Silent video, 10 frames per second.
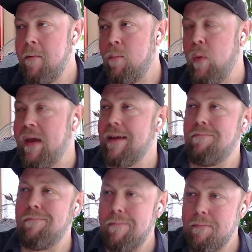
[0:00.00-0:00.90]
We
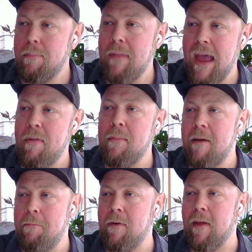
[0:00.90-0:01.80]
can maybe
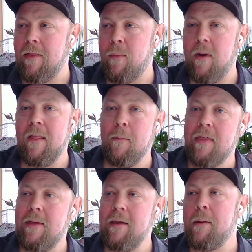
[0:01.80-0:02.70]
manipulate the way that we
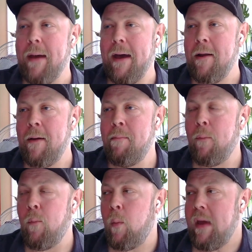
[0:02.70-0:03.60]
think about it.
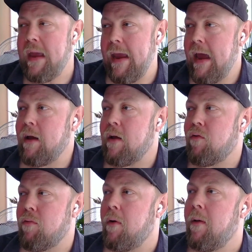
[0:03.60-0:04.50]
But what we can
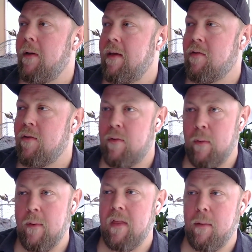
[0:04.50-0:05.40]
control is the
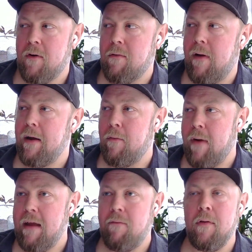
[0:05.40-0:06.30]
story that we're trying to
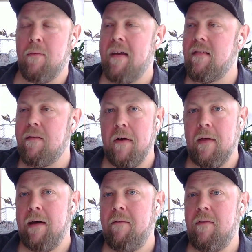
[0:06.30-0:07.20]
write for the rest of our
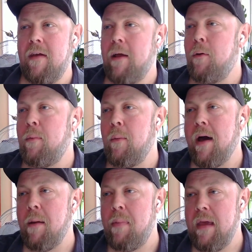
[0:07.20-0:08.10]
lives and who we
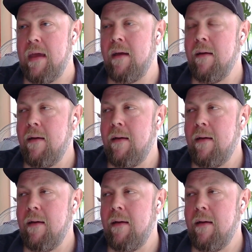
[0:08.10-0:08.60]
want to be.